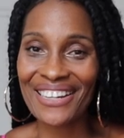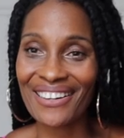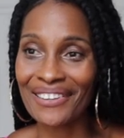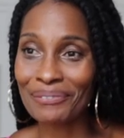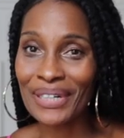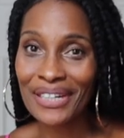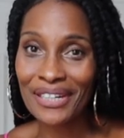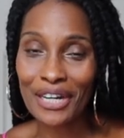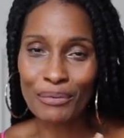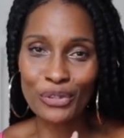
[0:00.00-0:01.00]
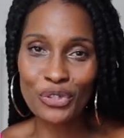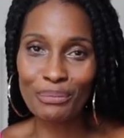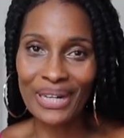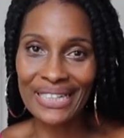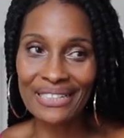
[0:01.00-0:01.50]
um, about two
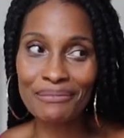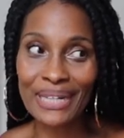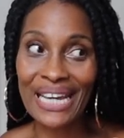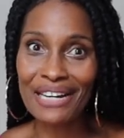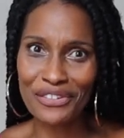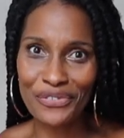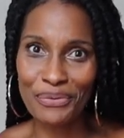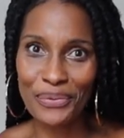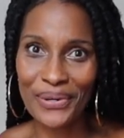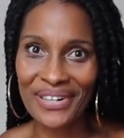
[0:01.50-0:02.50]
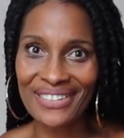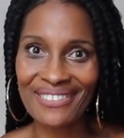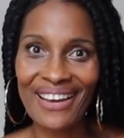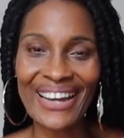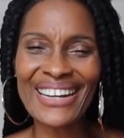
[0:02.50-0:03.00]
more items, but I have a few more.
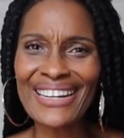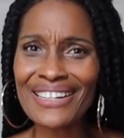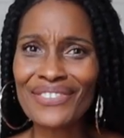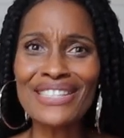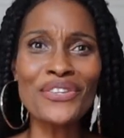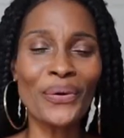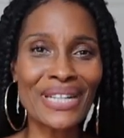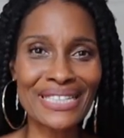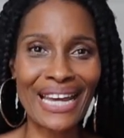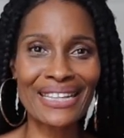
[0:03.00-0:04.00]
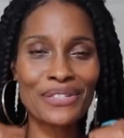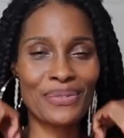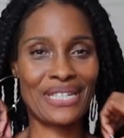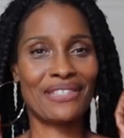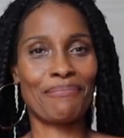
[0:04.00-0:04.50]
I didn't even notice that this
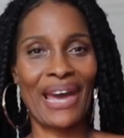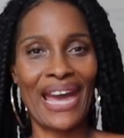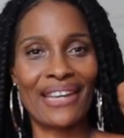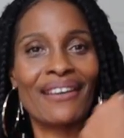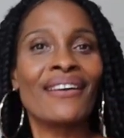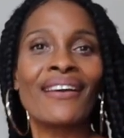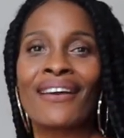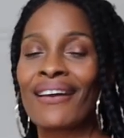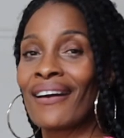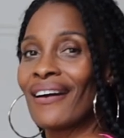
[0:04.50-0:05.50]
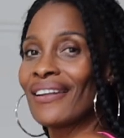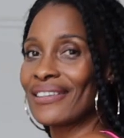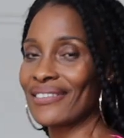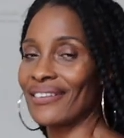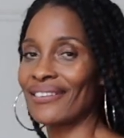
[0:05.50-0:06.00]
was in the bag.
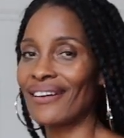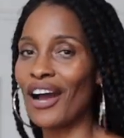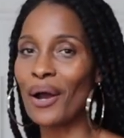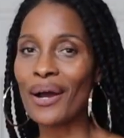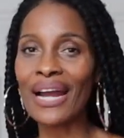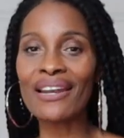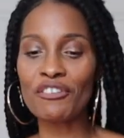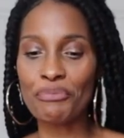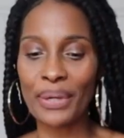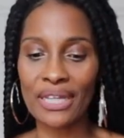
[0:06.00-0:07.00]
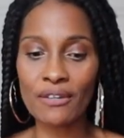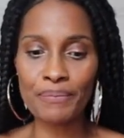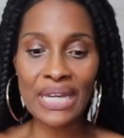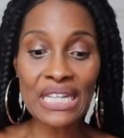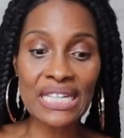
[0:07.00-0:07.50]
Listen, I love pink.
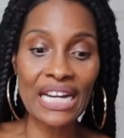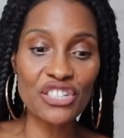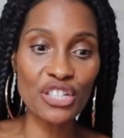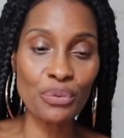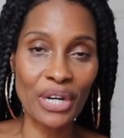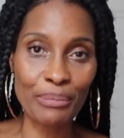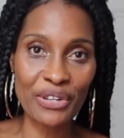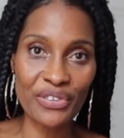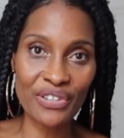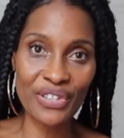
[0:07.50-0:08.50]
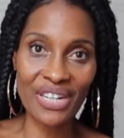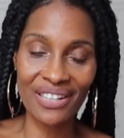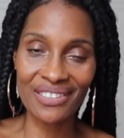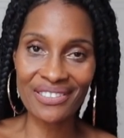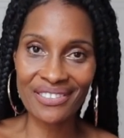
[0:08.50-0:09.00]
Pink is actually one of my favorite
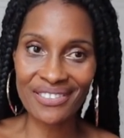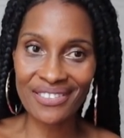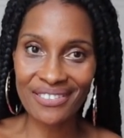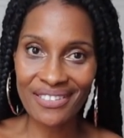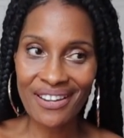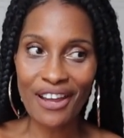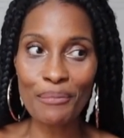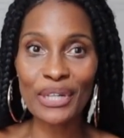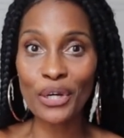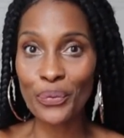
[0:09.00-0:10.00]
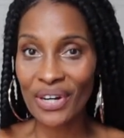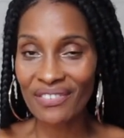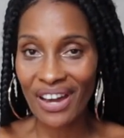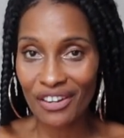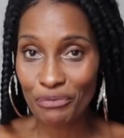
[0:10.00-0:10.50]
colors. I may not wear a
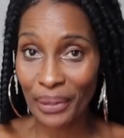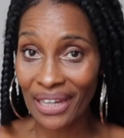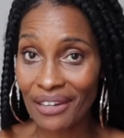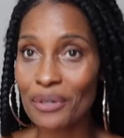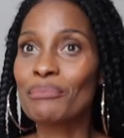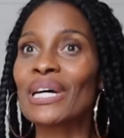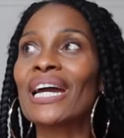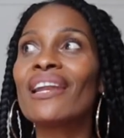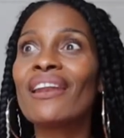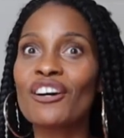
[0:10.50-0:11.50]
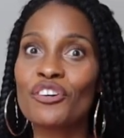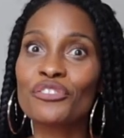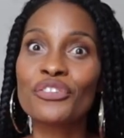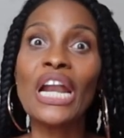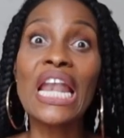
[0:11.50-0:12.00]
lot of pink, but I
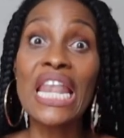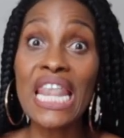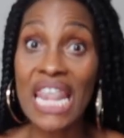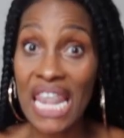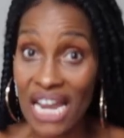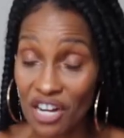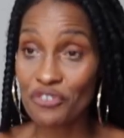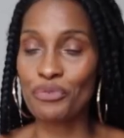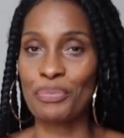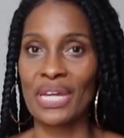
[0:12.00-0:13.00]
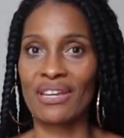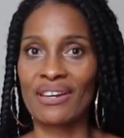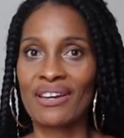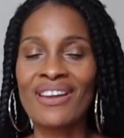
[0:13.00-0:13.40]
love, love pink.